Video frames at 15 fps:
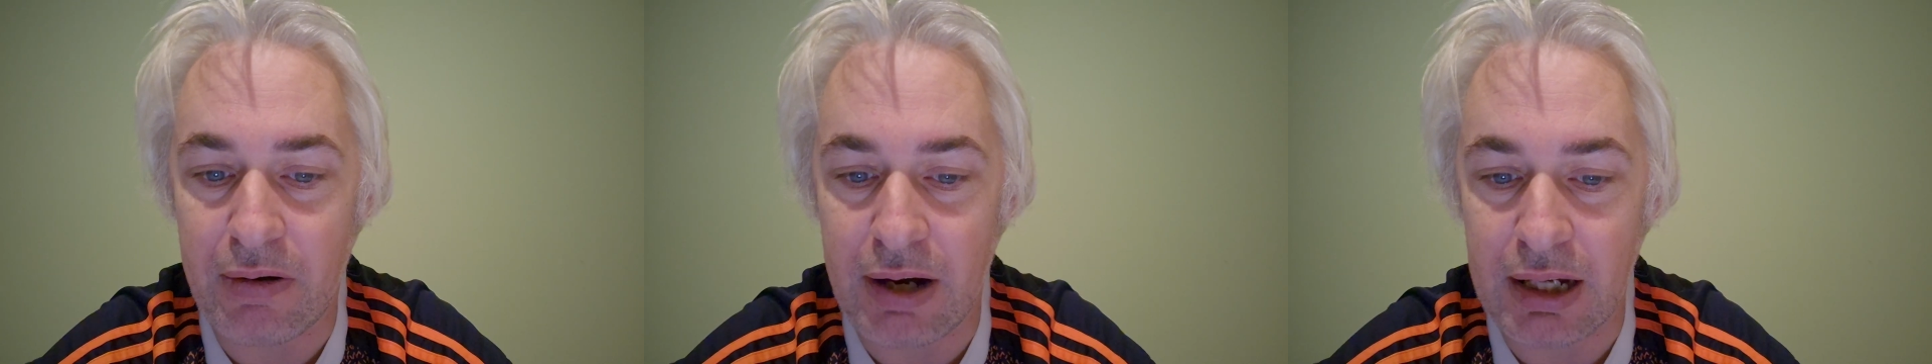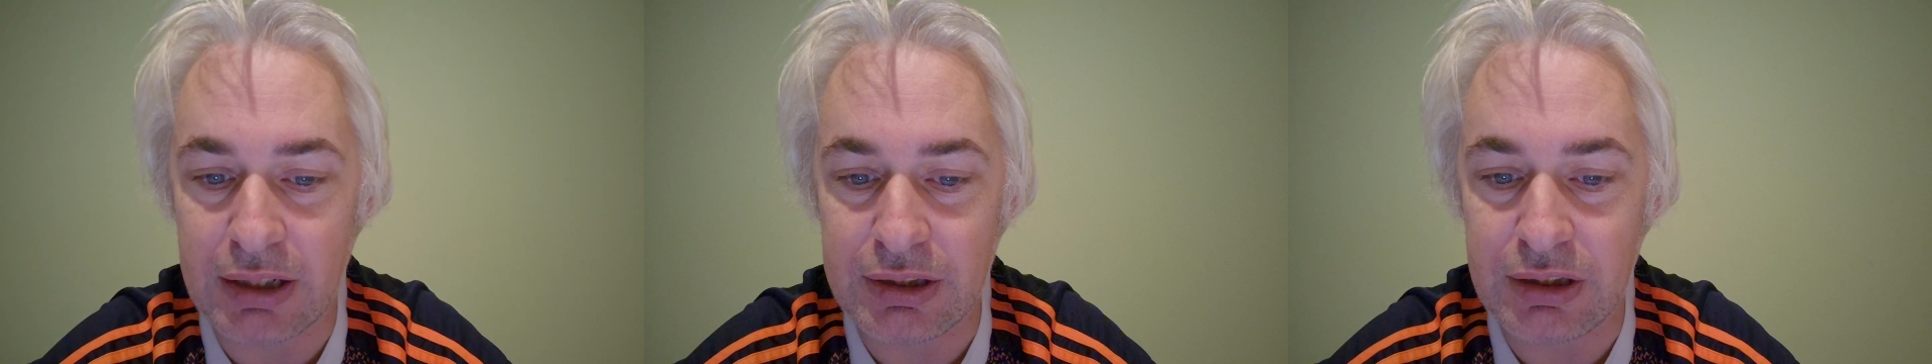
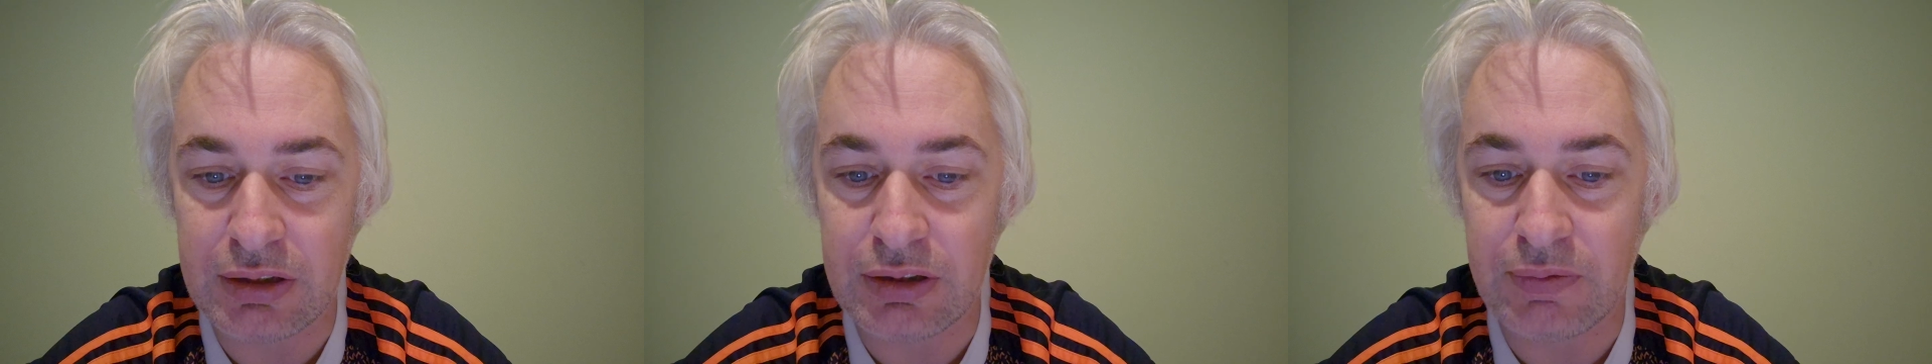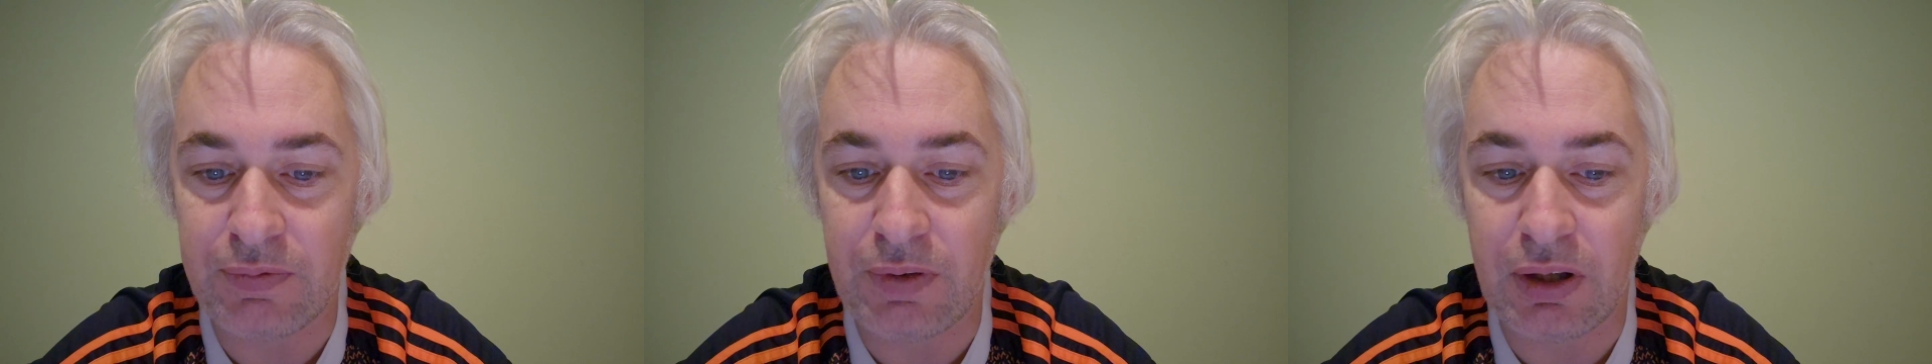action
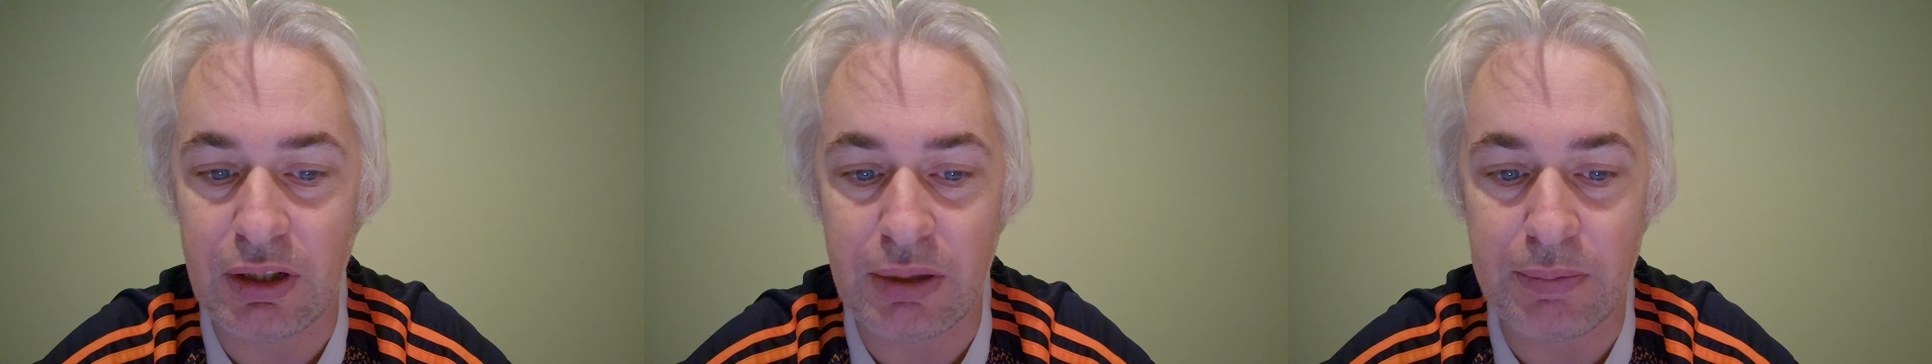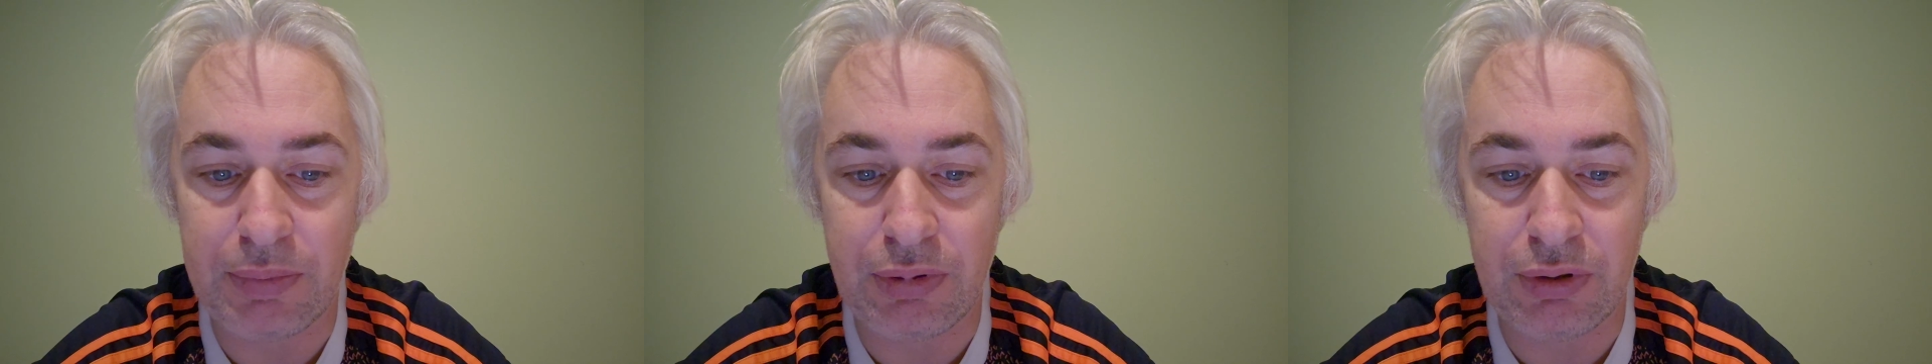to fight
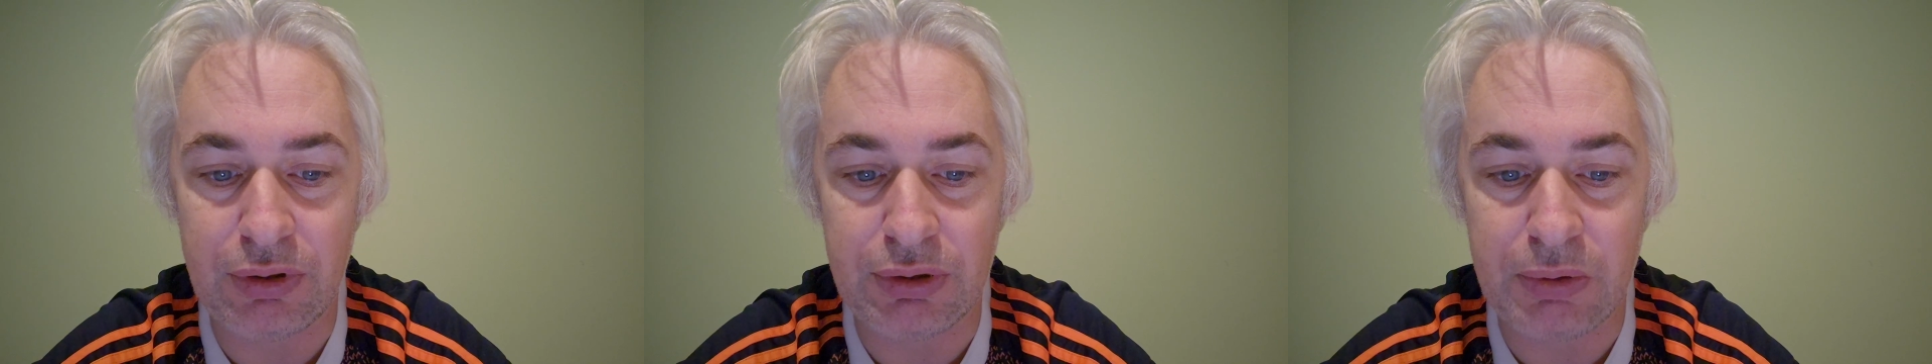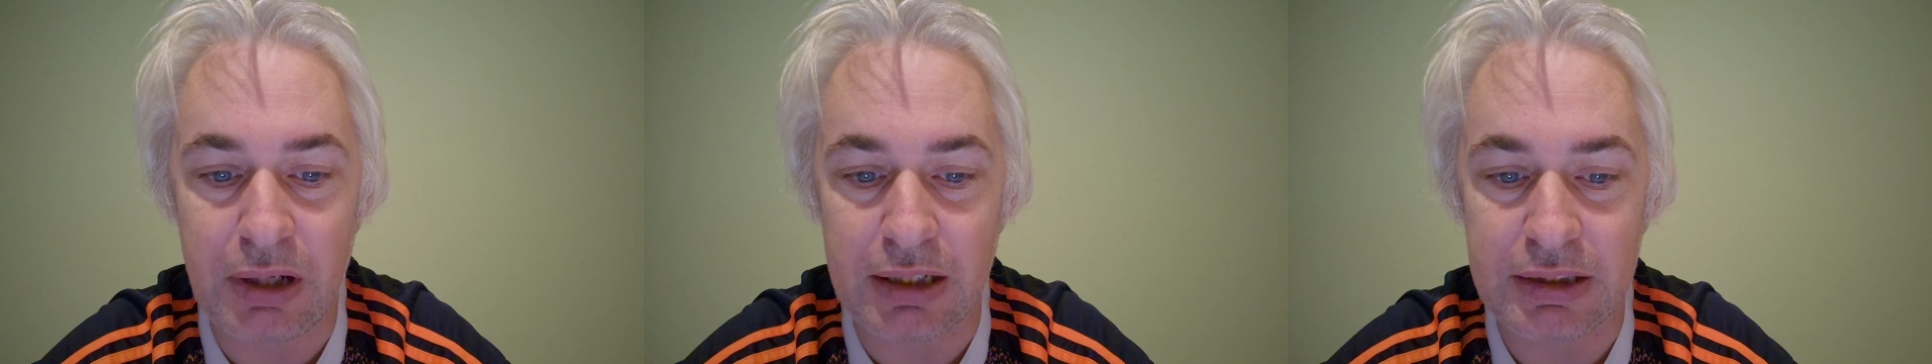the
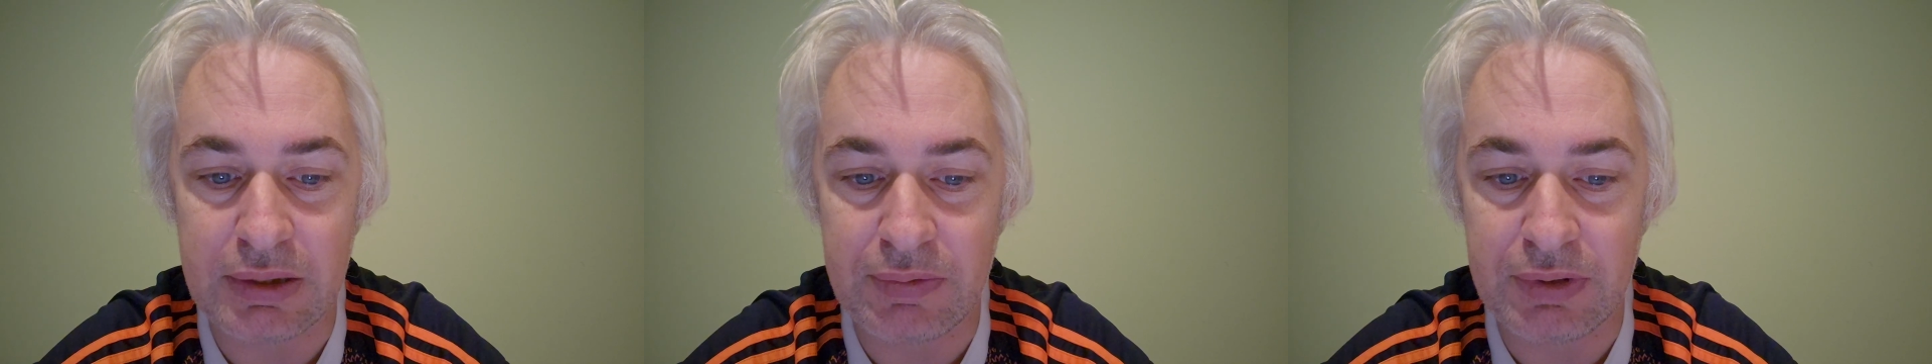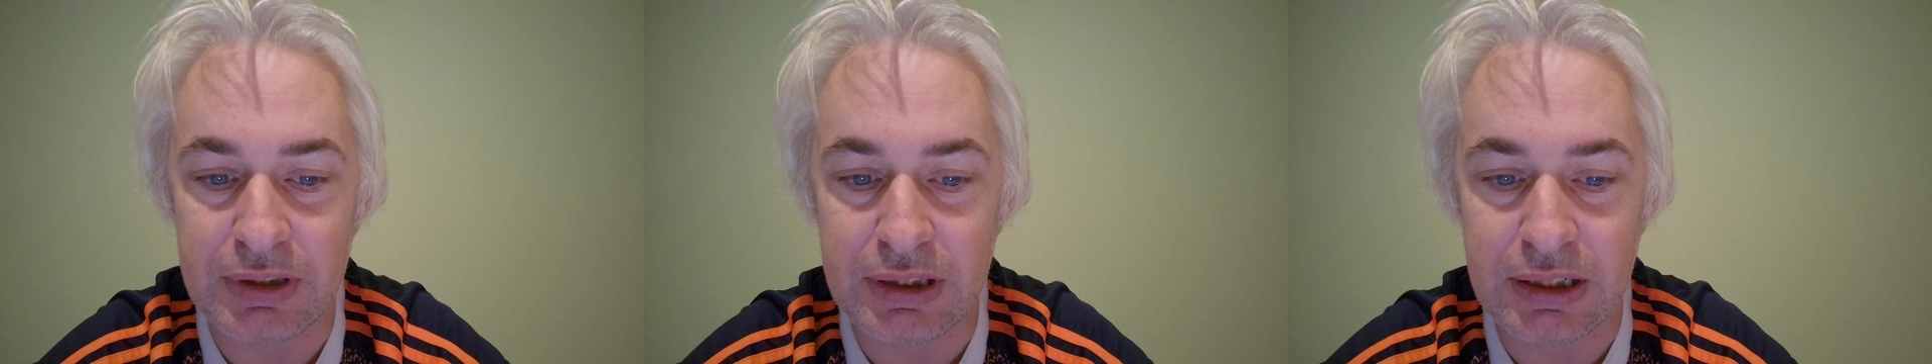brutal
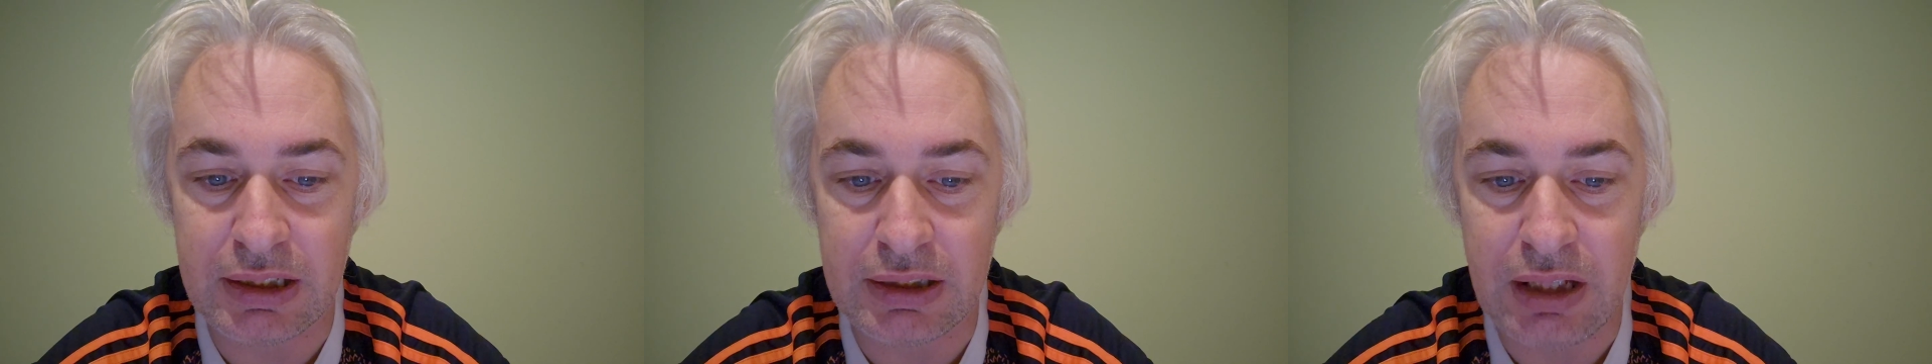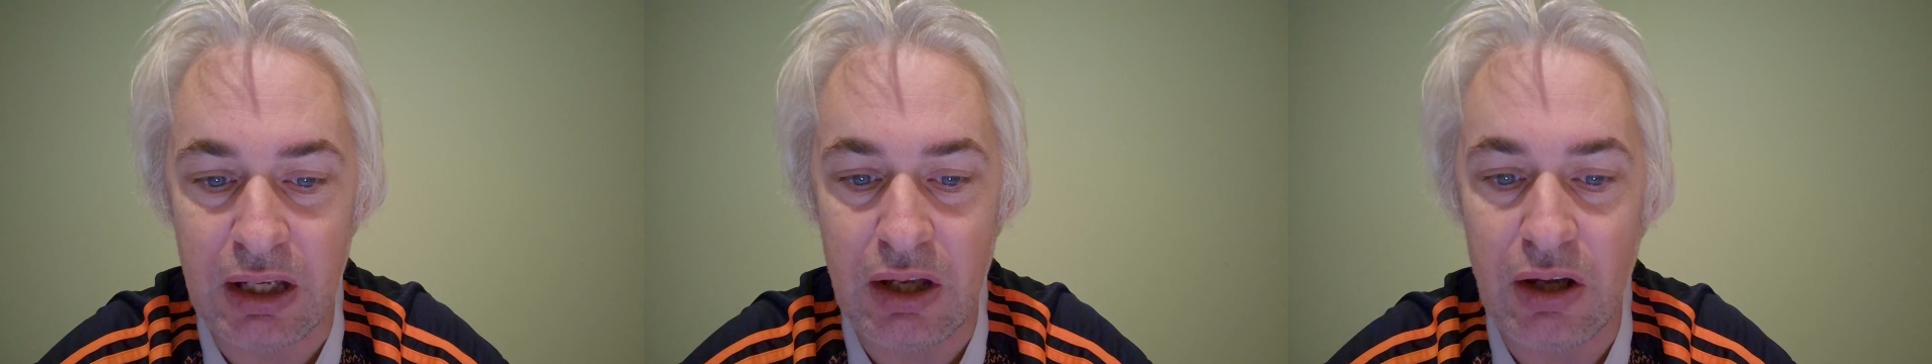activities